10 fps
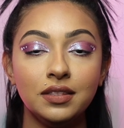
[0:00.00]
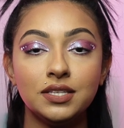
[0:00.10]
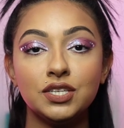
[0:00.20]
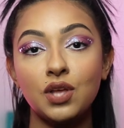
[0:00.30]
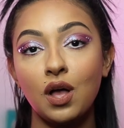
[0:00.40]

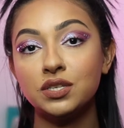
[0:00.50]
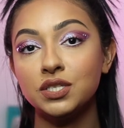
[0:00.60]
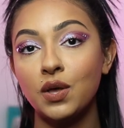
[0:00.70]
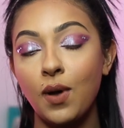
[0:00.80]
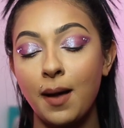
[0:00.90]
This is
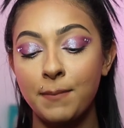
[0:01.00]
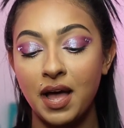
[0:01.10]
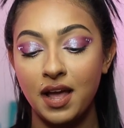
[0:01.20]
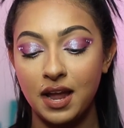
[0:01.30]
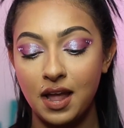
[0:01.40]
also
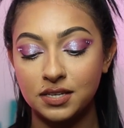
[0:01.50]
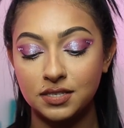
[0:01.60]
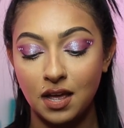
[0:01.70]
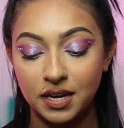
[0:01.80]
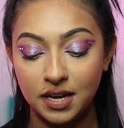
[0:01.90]
by
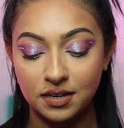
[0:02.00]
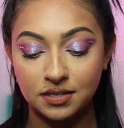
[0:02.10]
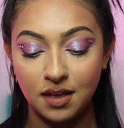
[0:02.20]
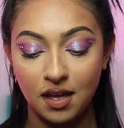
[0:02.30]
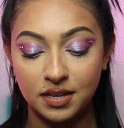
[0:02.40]

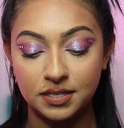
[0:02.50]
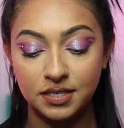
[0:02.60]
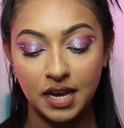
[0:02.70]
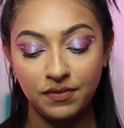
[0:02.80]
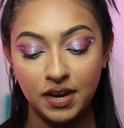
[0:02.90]

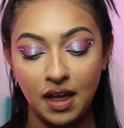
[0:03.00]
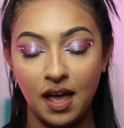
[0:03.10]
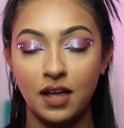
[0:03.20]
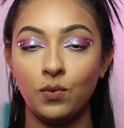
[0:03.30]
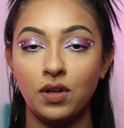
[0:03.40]
Donnie.Davy.
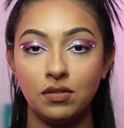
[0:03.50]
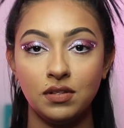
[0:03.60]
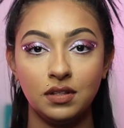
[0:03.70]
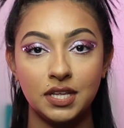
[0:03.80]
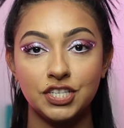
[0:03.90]
I
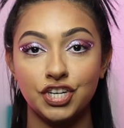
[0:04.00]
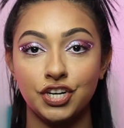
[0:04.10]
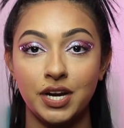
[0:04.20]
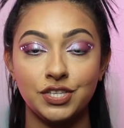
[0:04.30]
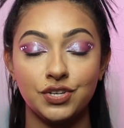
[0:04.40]
will list
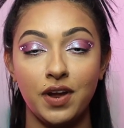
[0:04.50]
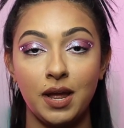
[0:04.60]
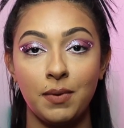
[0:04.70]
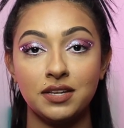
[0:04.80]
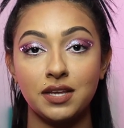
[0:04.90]
her
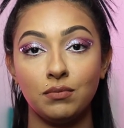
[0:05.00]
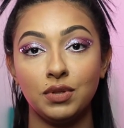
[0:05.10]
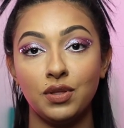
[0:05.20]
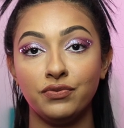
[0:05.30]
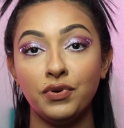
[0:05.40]
Instagram down
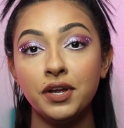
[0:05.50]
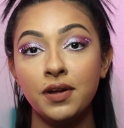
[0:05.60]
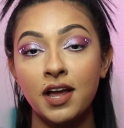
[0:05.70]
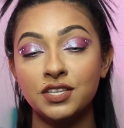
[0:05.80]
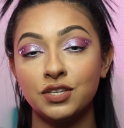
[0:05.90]
below for you
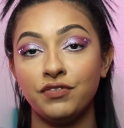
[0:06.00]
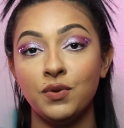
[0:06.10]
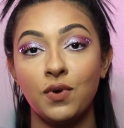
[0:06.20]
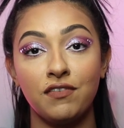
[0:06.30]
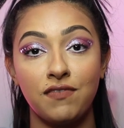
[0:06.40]
guys, so if
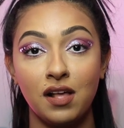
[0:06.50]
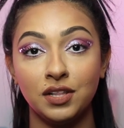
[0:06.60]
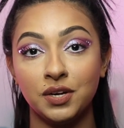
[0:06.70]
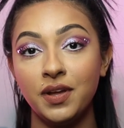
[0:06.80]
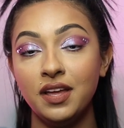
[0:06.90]
you want to
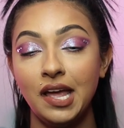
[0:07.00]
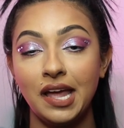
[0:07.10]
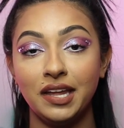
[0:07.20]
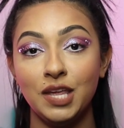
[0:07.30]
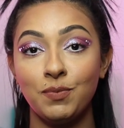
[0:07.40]
follow
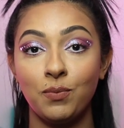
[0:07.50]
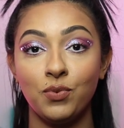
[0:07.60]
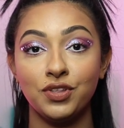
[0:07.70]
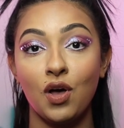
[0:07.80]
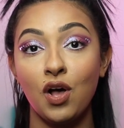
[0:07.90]
and keep up
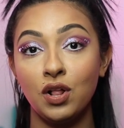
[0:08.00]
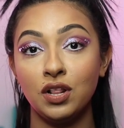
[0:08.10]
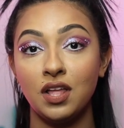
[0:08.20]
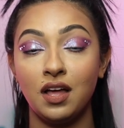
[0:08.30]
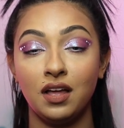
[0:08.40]
with
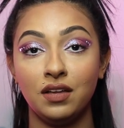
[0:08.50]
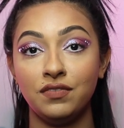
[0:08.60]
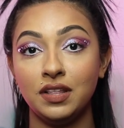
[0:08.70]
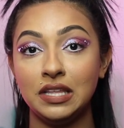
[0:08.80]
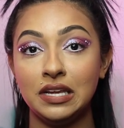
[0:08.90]
all
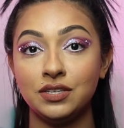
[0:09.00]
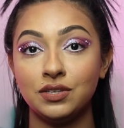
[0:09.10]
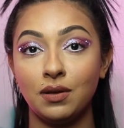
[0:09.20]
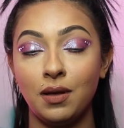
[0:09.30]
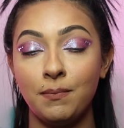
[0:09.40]
of these
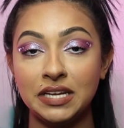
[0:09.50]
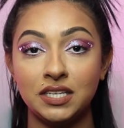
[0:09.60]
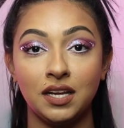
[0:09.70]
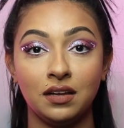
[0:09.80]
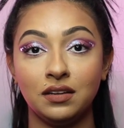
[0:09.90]

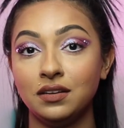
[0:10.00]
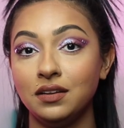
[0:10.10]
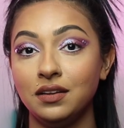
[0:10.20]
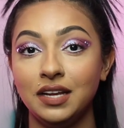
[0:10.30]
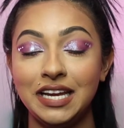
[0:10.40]
amazing,
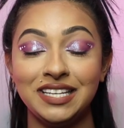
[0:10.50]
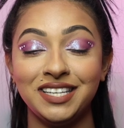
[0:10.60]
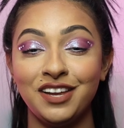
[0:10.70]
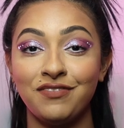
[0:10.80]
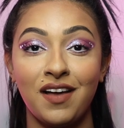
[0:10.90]

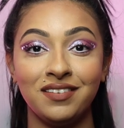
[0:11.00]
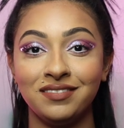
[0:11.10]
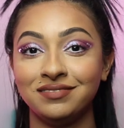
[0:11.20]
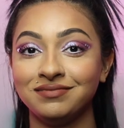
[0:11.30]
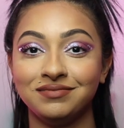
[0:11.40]
easy,
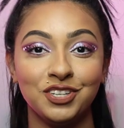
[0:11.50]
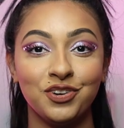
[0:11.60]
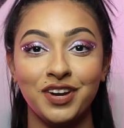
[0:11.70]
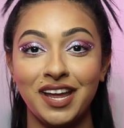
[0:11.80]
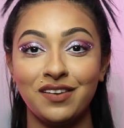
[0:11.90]
fun,
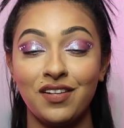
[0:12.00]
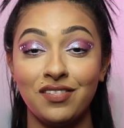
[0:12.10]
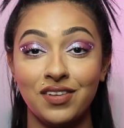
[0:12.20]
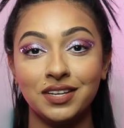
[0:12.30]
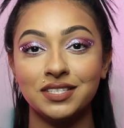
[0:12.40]
creative
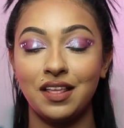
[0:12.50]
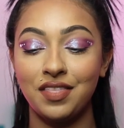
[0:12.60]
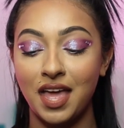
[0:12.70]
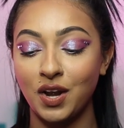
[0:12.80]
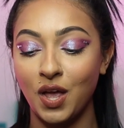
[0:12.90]
looks,
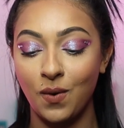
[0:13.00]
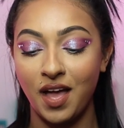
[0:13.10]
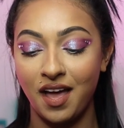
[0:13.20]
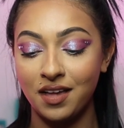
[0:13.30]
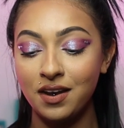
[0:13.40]
then go
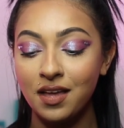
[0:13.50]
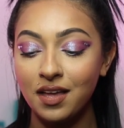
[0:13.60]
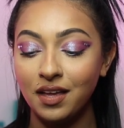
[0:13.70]
ahead,